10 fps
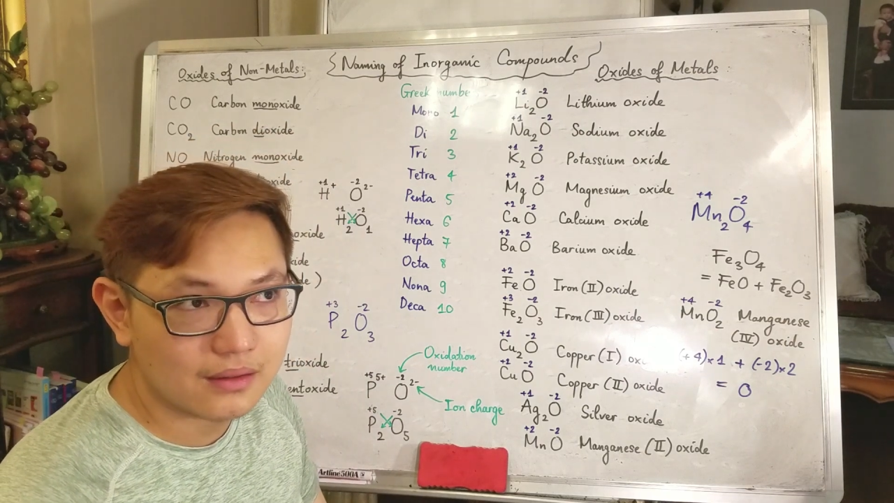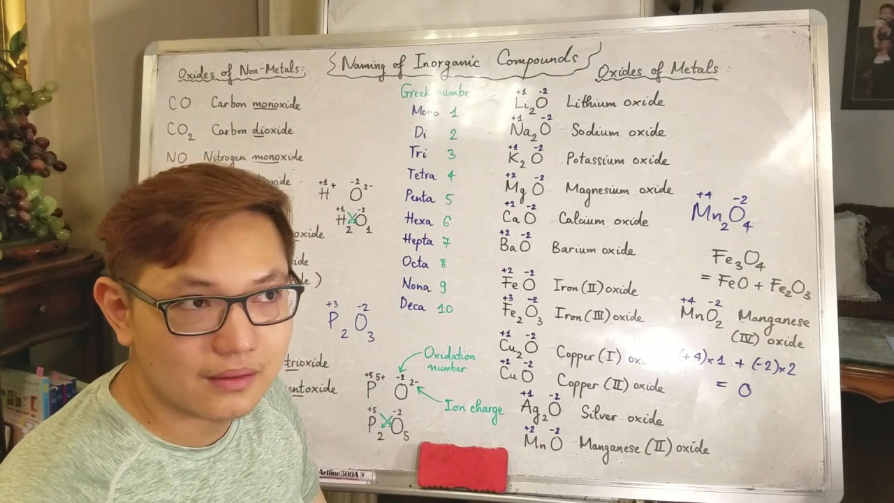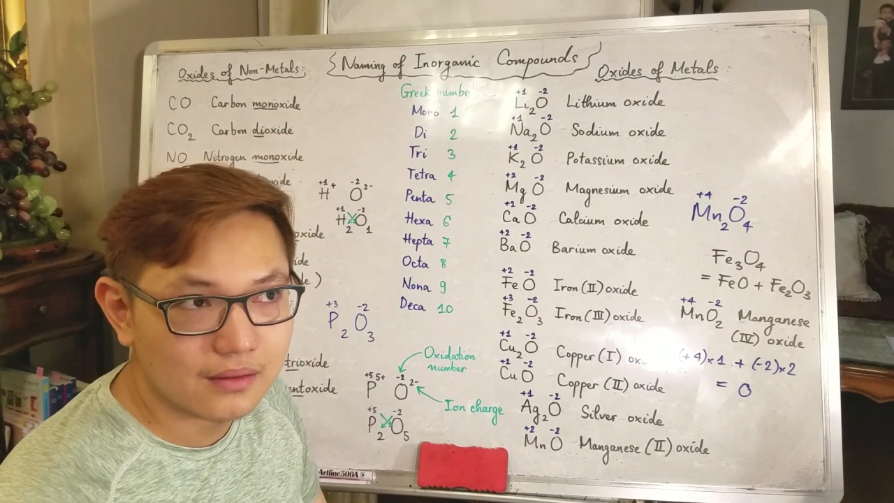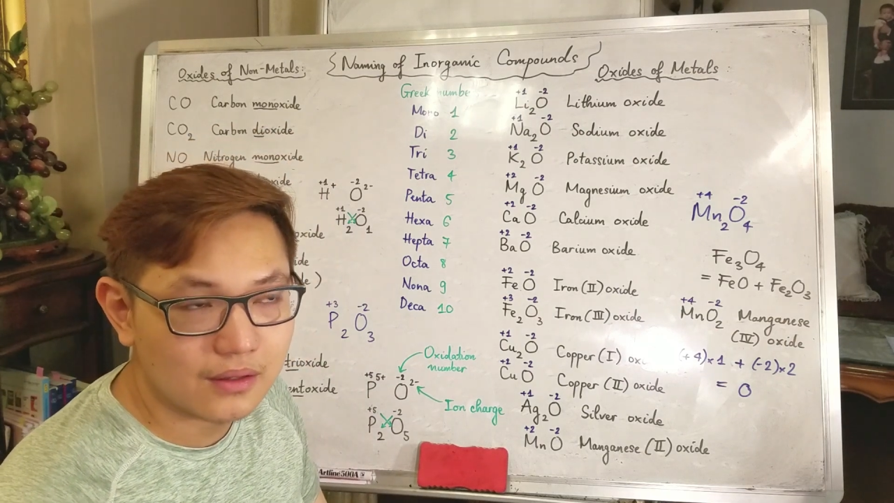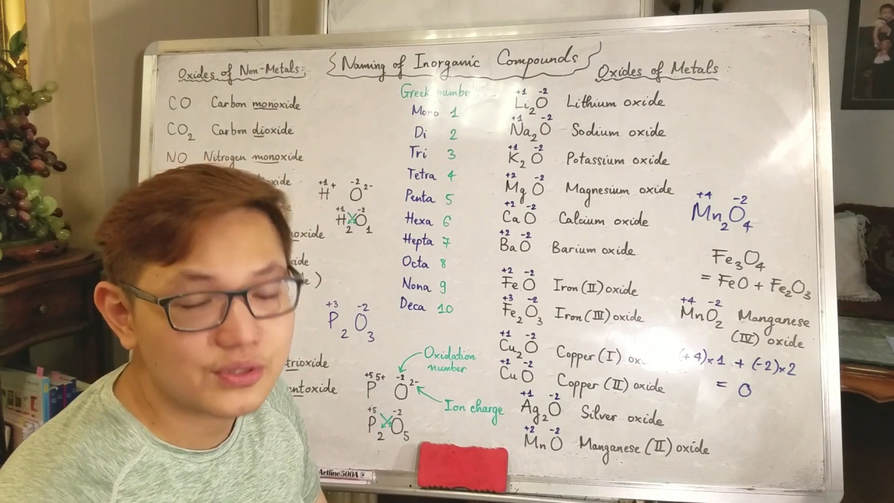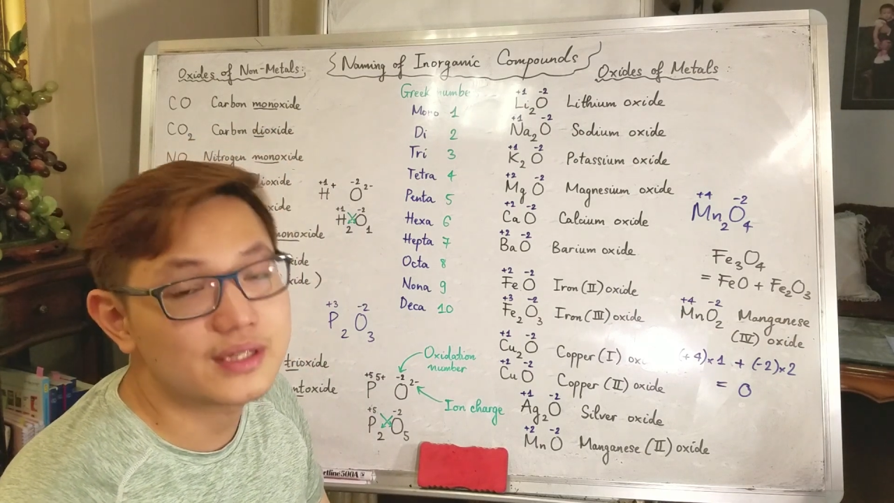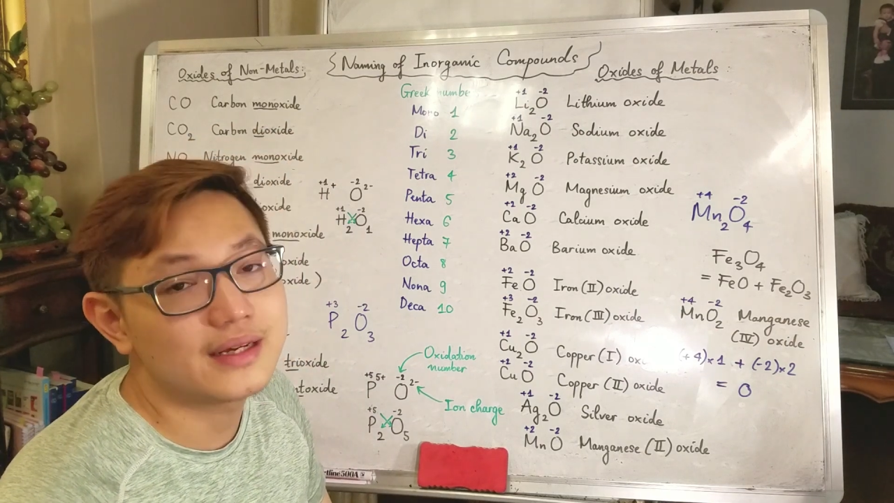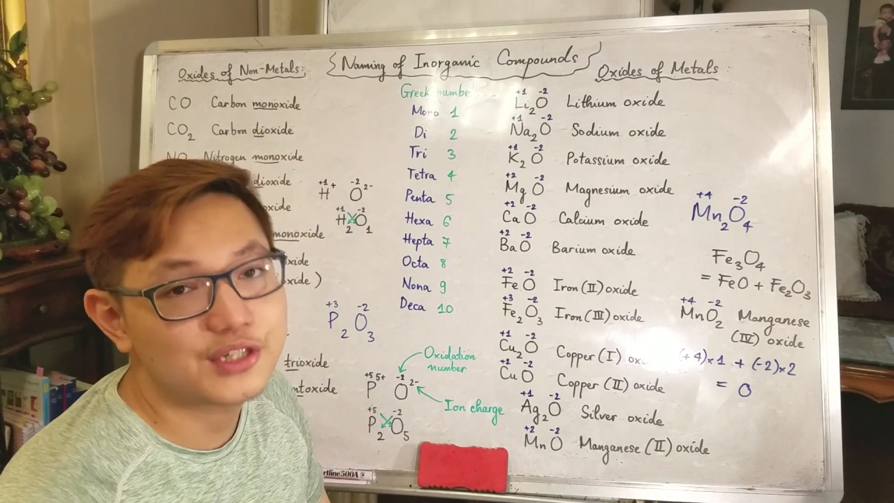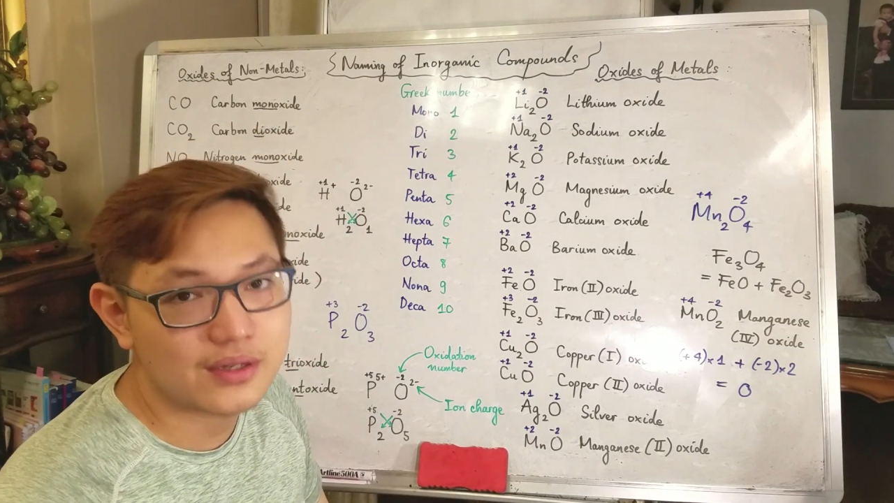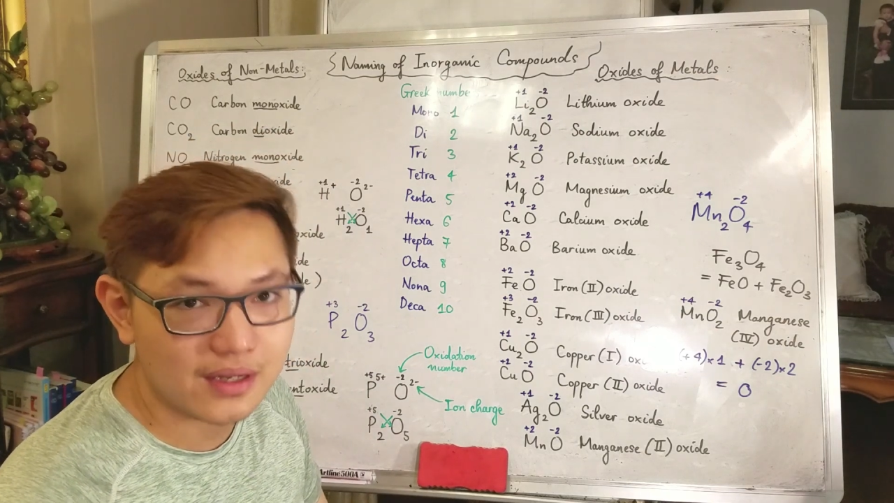uh,
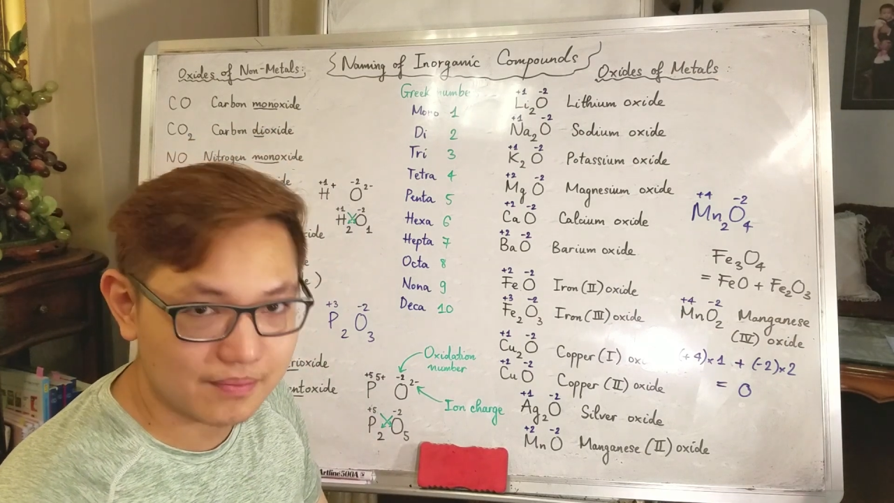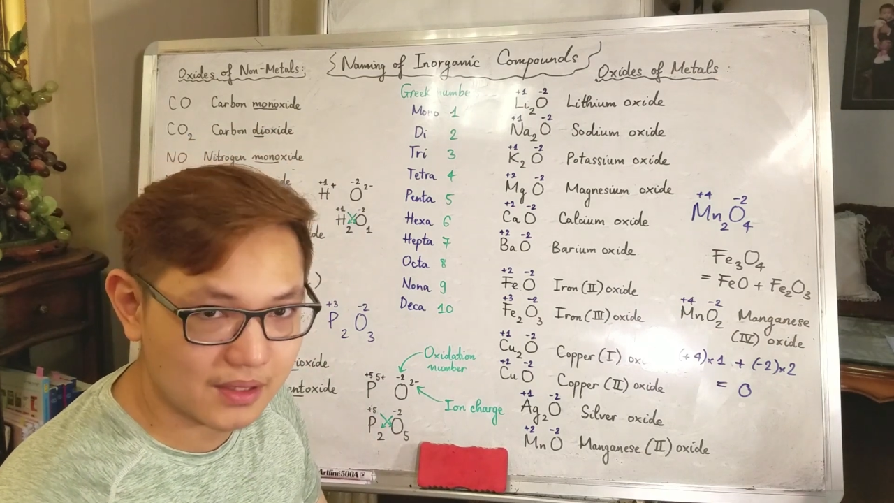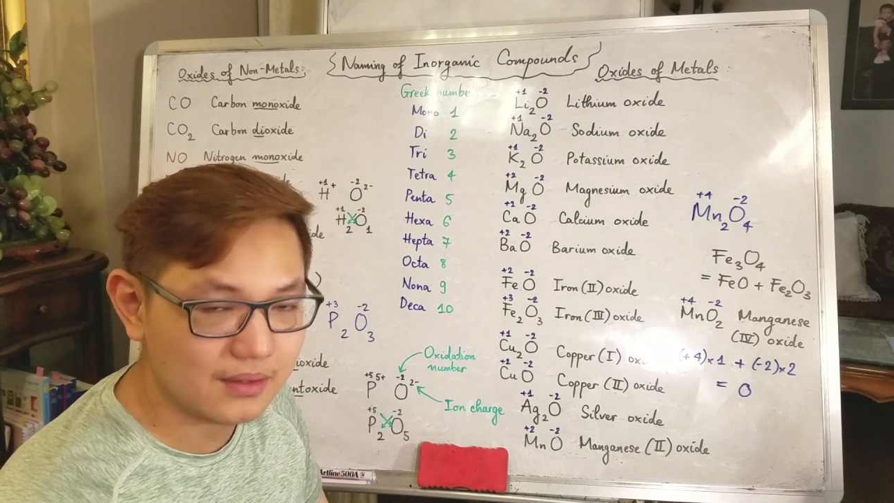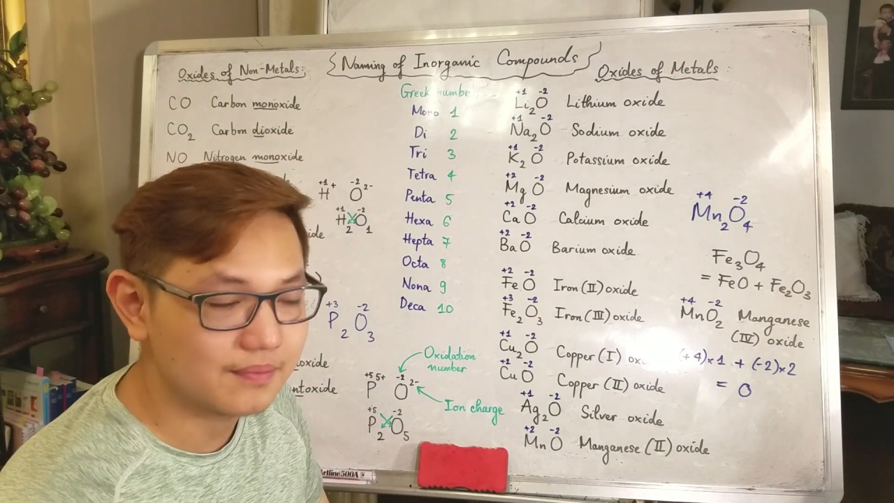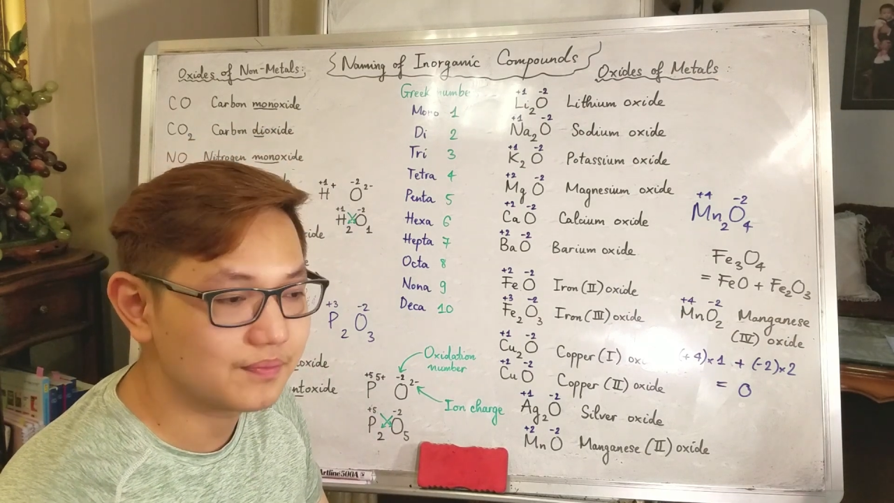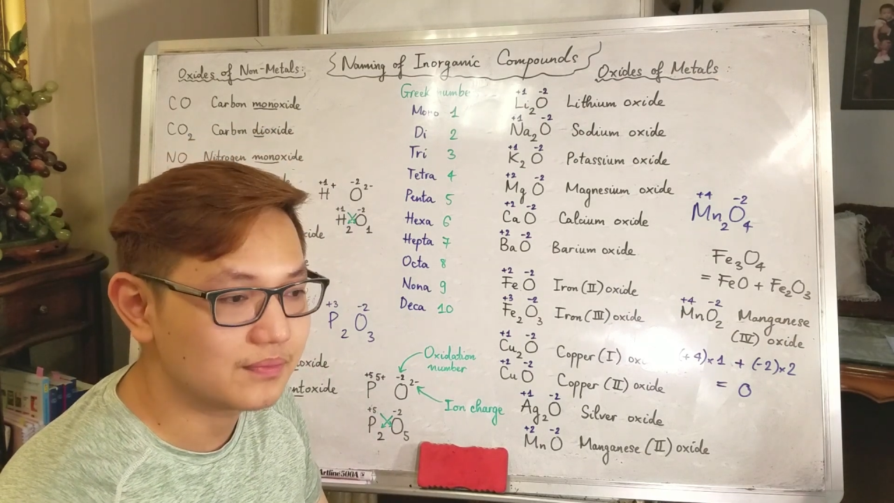oxidation number,